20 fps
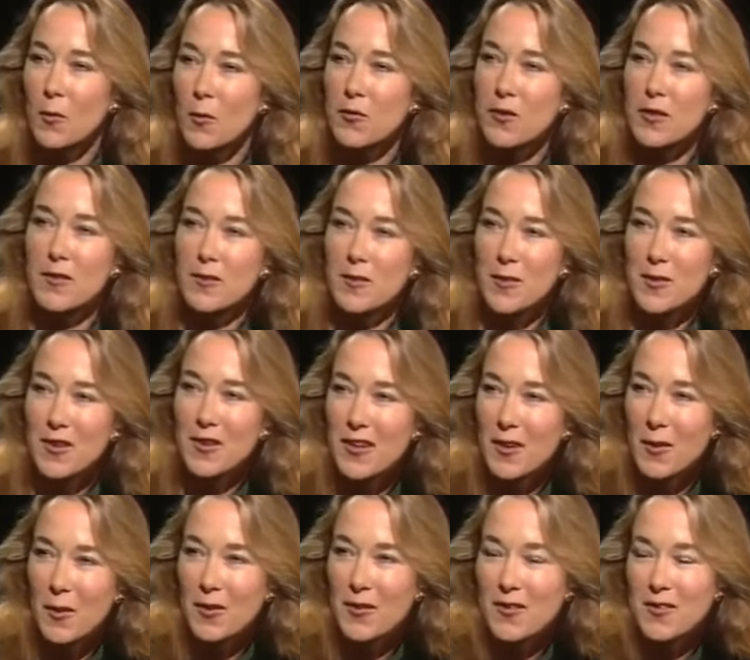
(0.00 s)
Uzis
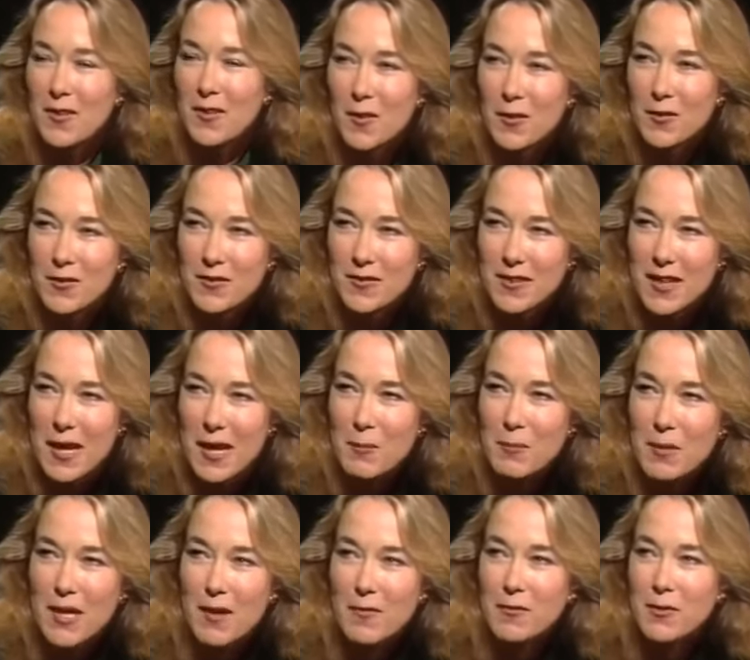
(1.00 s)
are, are are
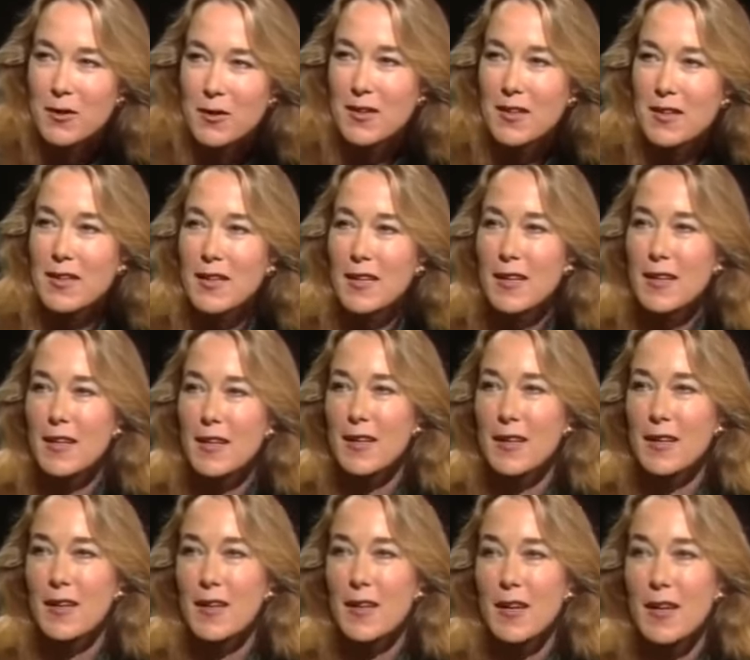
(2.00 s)
named after. What's his name?
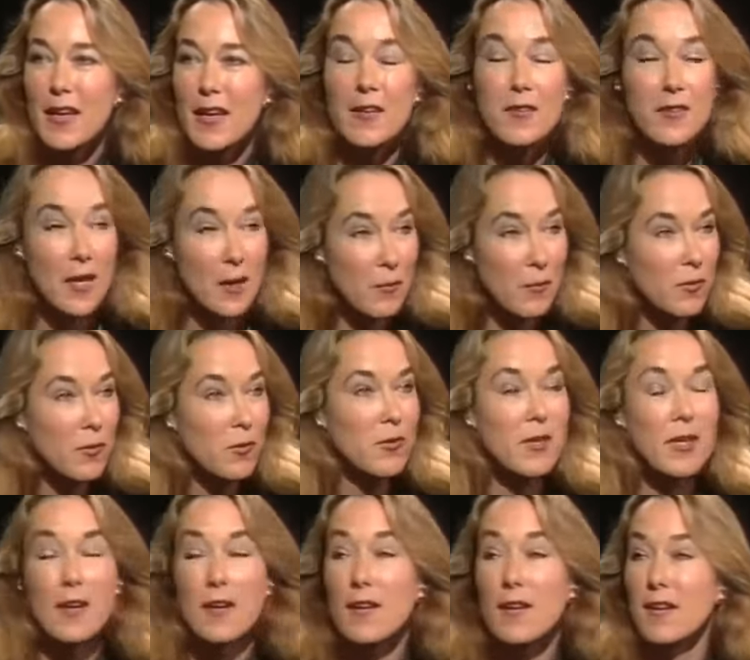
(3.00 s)
His name is
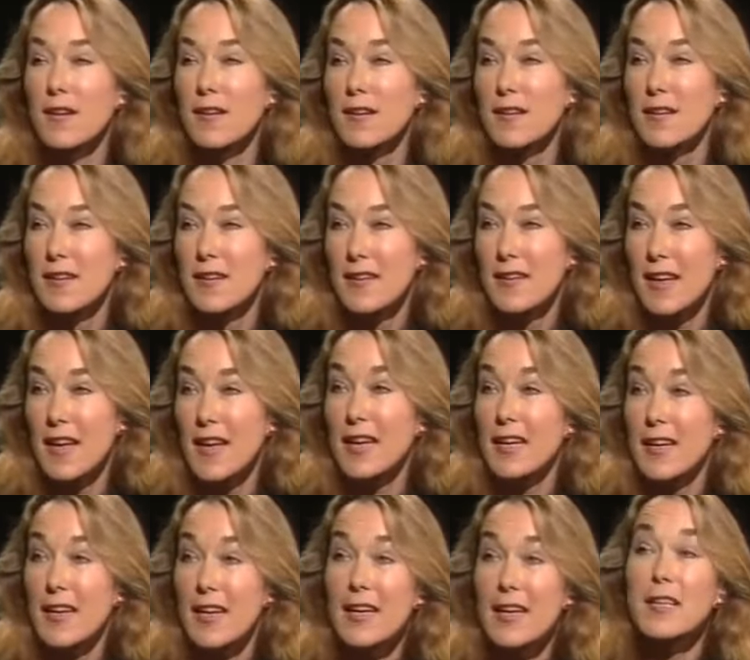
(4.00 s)
Uzi Gal, Where?
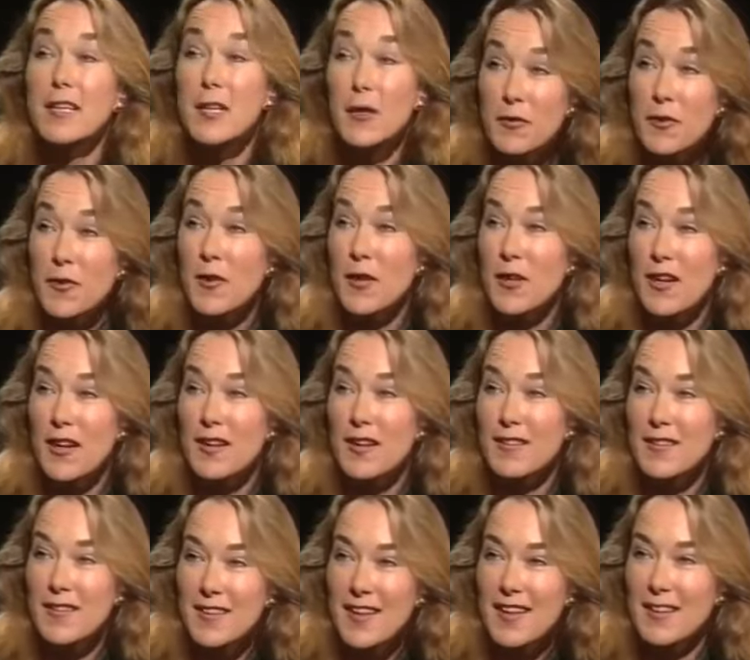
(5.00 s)
and he, he lives in the
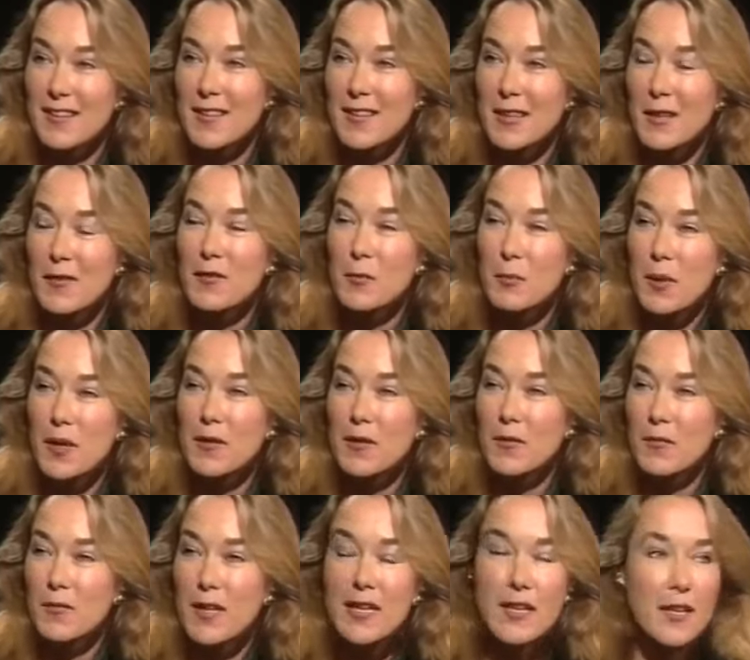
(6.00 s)
United States. He lives in
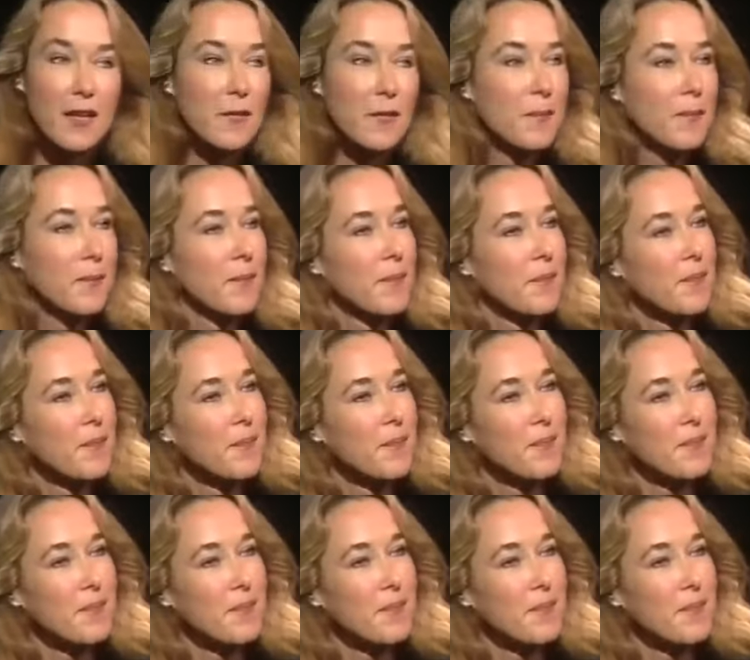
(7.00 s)
Pennsylvania. He, yeah.